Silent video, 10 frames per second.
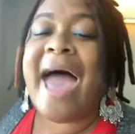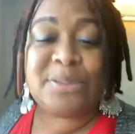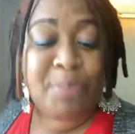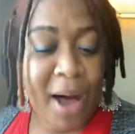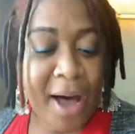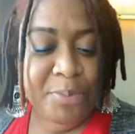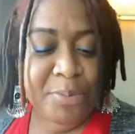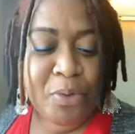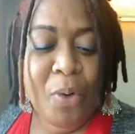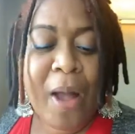as
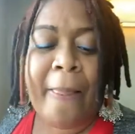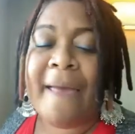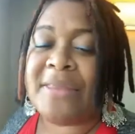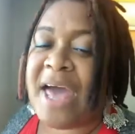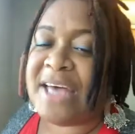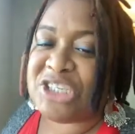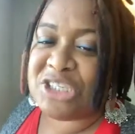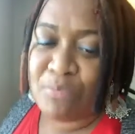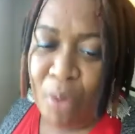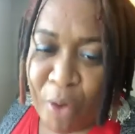possible and as
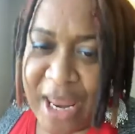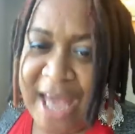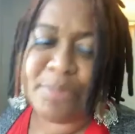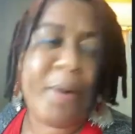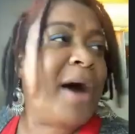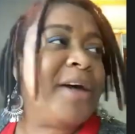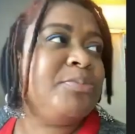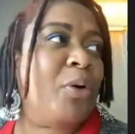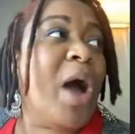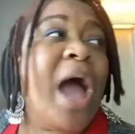smart as
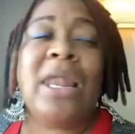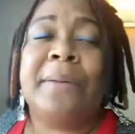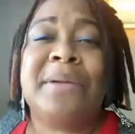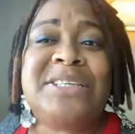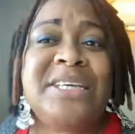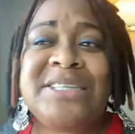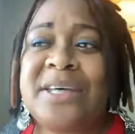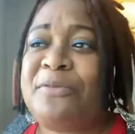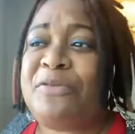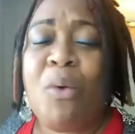possible. Let me see
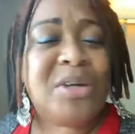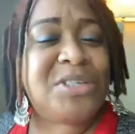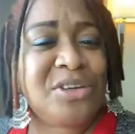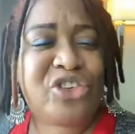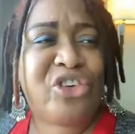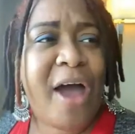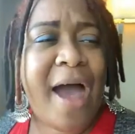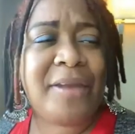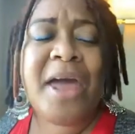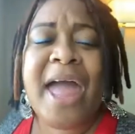some fours in the
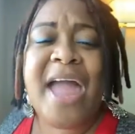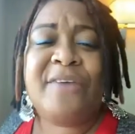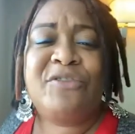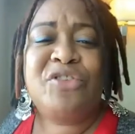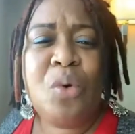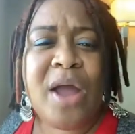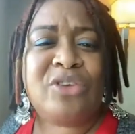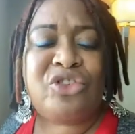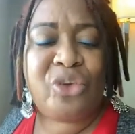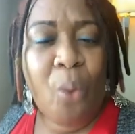chat if you
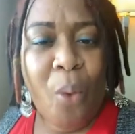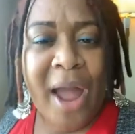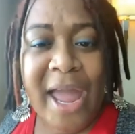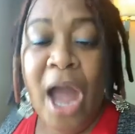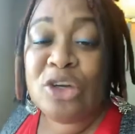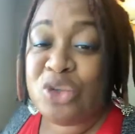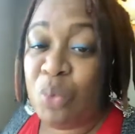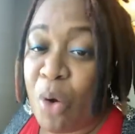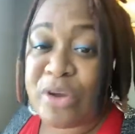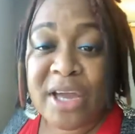enjoy
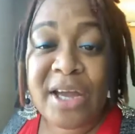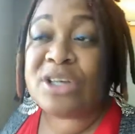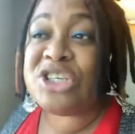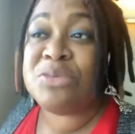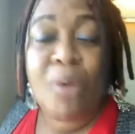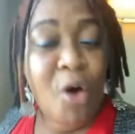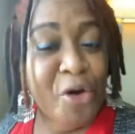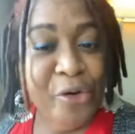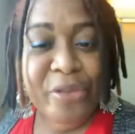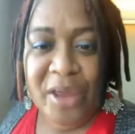working
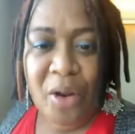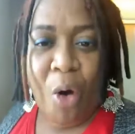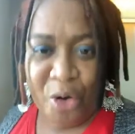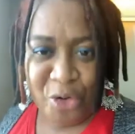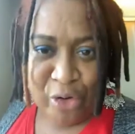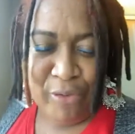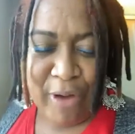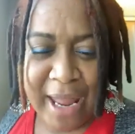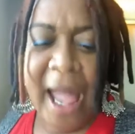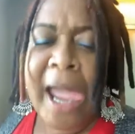smarter than harder, right?